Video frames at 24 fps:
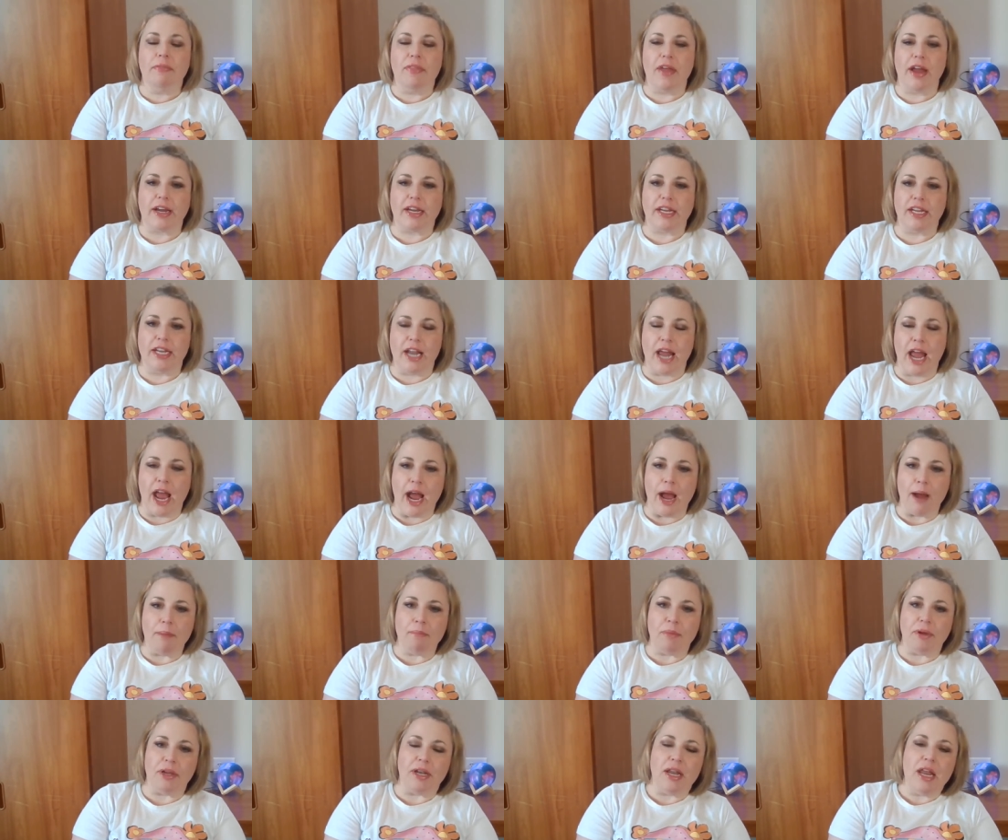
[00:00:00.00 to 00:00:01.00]
that can
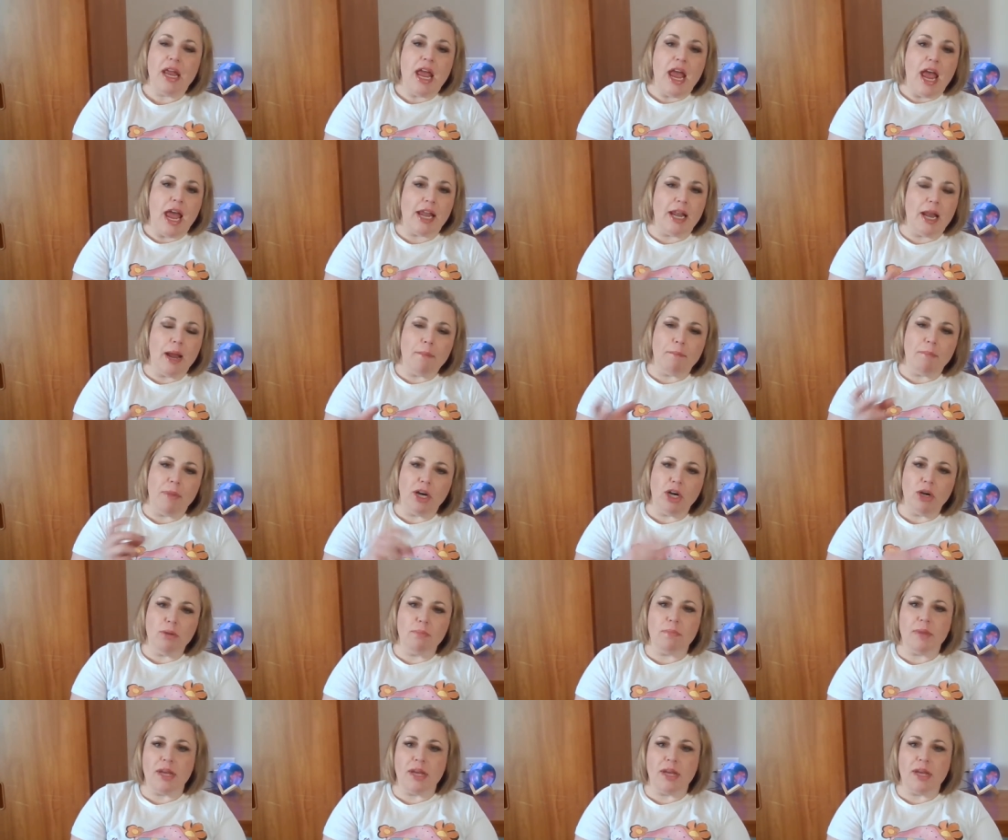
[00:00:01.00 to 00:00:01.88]
happen and at bare